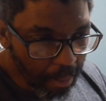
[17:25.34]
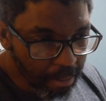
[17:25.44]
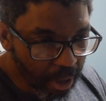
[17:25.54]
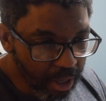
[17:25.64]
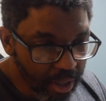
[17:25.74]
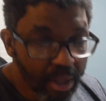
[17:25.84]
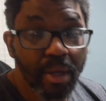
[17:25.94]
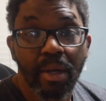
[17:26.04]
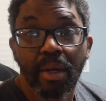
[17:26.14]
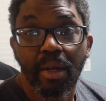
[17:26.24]
But
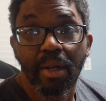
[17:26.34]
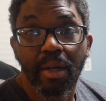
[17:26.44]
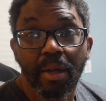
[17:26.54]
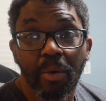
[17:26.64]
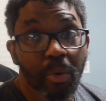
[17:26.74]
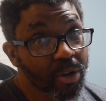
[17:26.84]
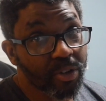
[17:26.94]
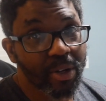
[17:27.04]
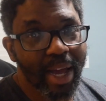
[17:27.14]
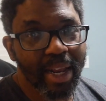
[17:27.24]
work
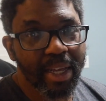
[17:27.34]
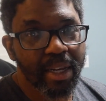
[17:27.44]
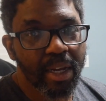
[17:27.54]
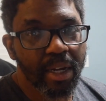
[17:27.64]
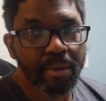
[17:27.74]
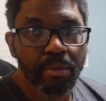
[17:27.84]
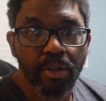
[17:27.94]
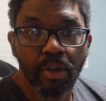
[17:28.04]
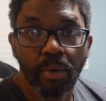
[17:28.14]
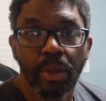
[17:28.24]
still got to get done.
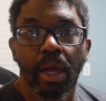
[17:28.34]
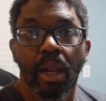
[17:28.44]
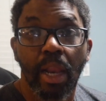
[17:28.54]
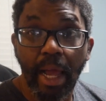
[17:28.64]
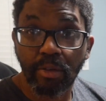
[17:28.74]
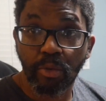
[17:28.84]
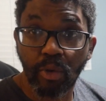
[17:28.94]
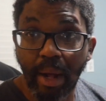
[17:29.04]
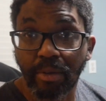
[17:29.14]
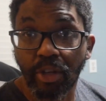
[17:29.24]
So like,
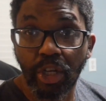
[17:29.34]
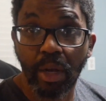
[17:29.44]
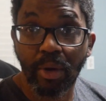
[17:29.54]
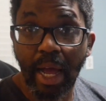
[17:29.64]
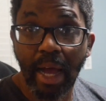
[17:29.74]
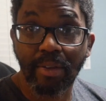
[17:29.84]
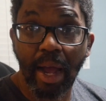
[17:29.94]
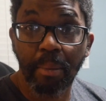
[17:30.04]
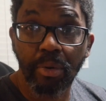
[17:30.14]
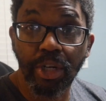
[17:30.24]
subscribe to the channel, guys. I
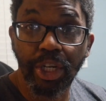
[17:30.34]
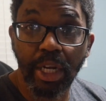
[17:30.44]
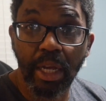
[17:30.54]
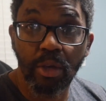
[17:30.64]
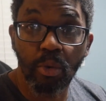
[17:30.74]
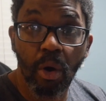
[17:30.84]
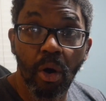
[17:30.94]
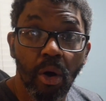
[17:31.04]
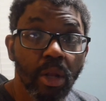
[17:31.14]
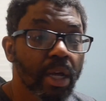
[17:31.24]
appreciate you
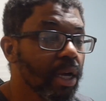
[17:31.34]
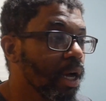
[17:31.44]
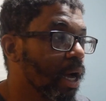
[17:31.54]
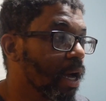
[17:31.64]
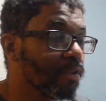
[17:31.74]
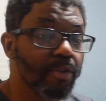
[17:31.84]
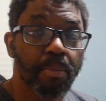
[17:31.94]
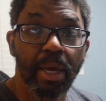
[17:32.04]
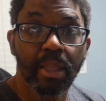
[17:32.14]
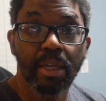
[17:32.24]
all. If you
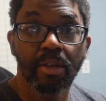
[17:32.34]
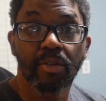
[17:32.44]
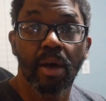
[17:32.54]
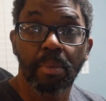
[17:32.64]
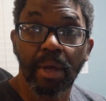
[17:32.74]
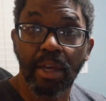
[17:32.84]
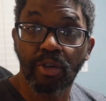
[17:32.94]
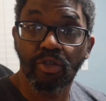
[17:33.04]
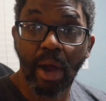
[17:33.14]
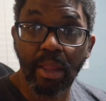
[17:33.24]
pick these up and you
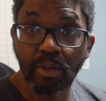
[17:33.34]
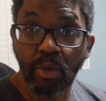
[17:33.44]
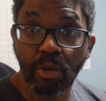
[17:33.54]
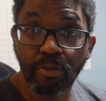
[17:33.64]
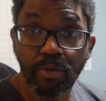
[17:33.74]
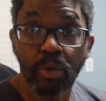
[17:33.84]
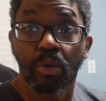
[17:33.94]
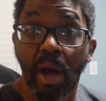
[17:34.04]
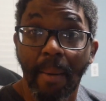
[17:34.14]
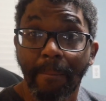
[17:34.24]
try these on your
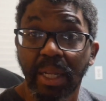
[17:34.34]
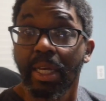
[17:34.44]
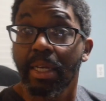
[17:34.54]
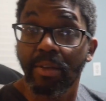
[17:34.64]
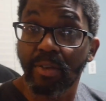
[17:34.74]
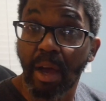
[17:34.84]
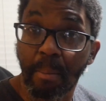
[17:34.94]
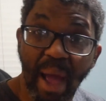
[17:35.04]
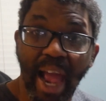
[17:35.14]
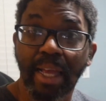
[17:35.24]
food, please come
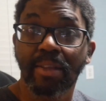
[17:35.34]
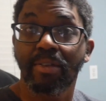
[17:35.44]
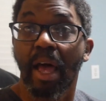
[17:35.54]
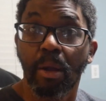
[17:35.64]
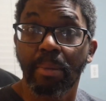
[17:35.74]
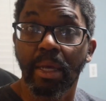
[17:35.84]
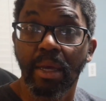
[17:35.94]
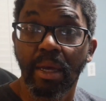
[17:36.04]
back, tell me,